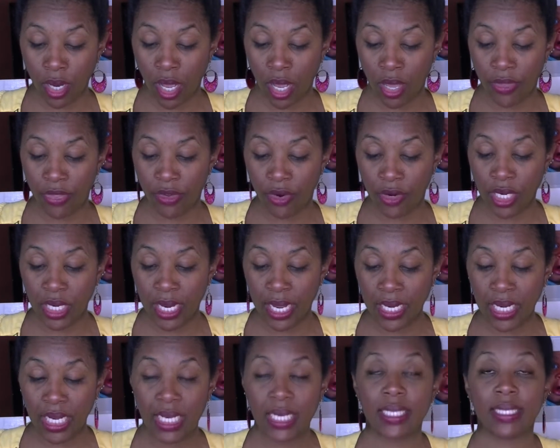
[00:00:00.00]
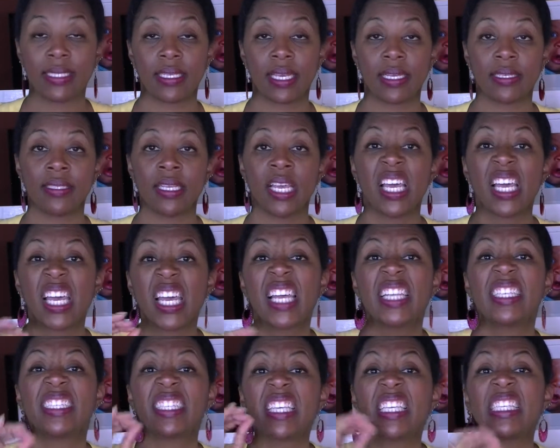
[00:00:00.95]
3986.
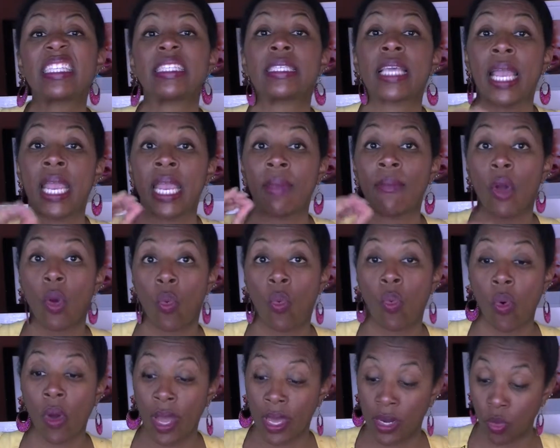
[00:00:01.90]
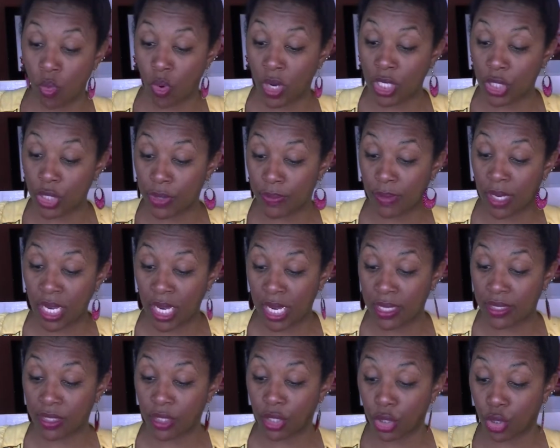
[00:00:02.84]
It's the same one, which
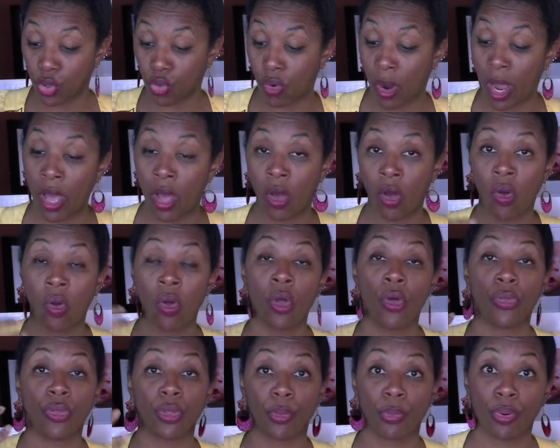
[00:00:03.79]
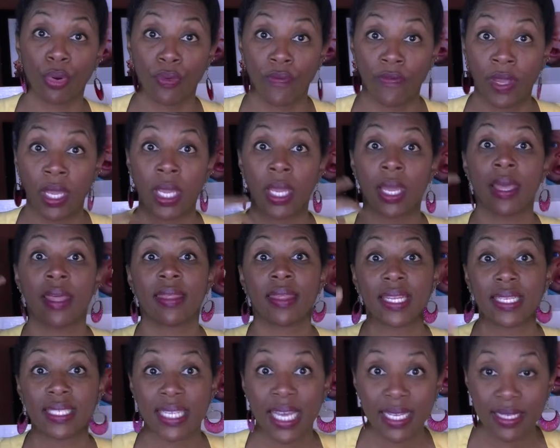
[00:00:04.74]
means the trial, the proving,
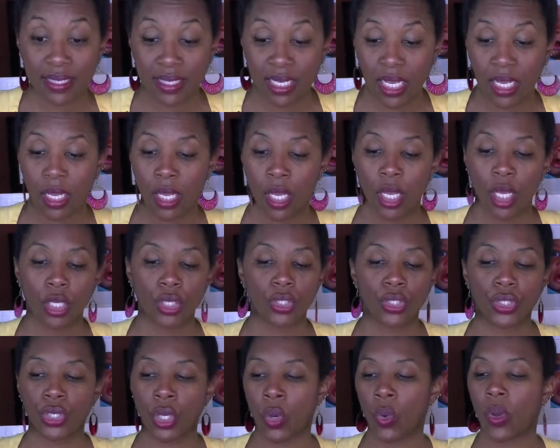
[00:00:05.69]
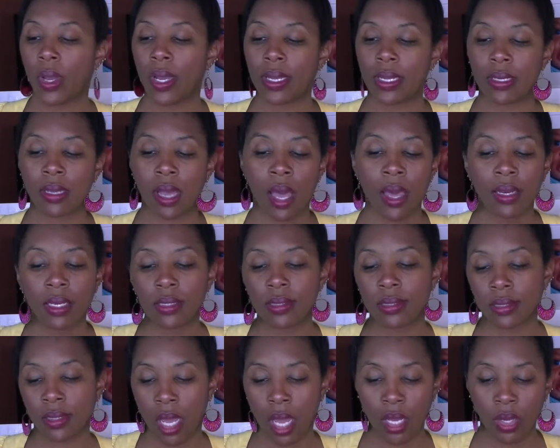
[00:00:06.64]
the testing. So God
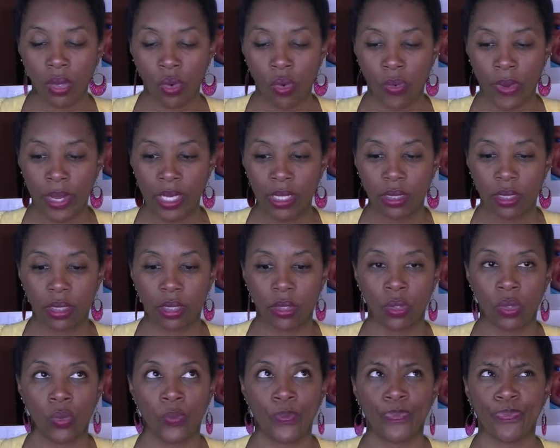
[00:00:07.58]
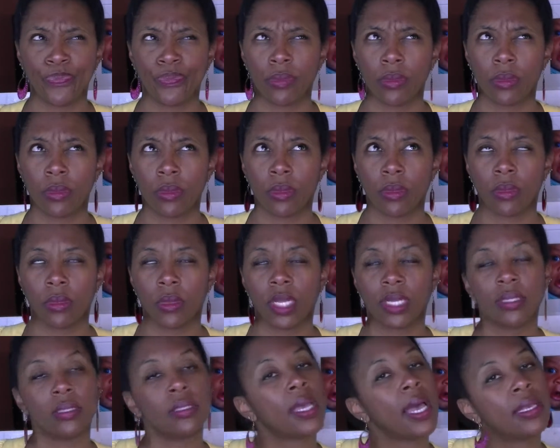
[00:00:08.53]
is not going to
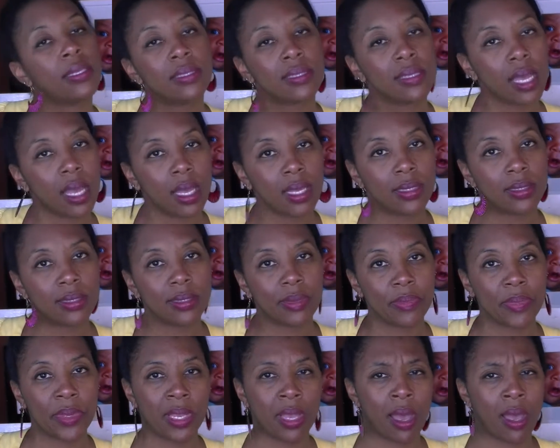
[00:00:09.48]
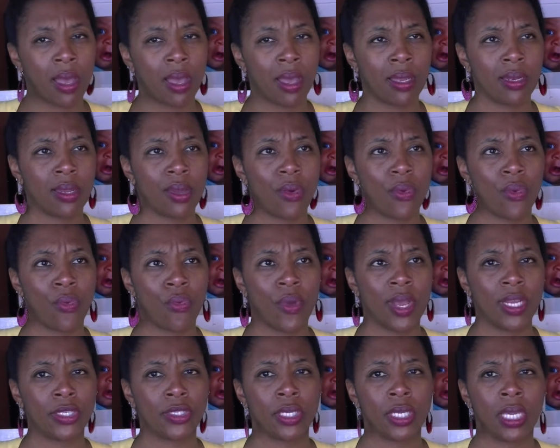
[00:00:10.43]
test us beyond
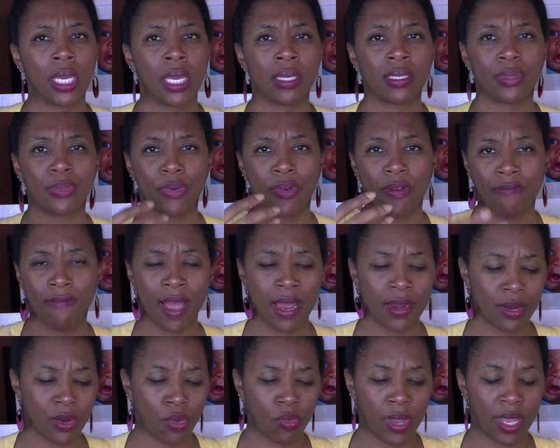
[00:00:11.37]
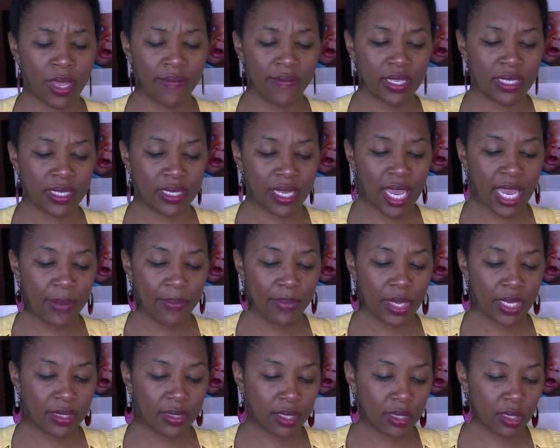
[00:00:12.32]
which He has provided a way of escape.
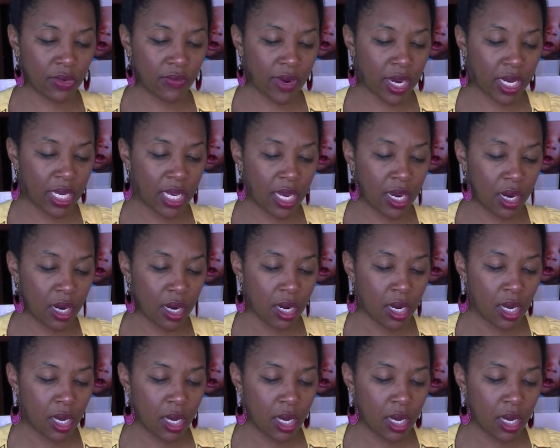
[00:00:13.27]
It says it right here.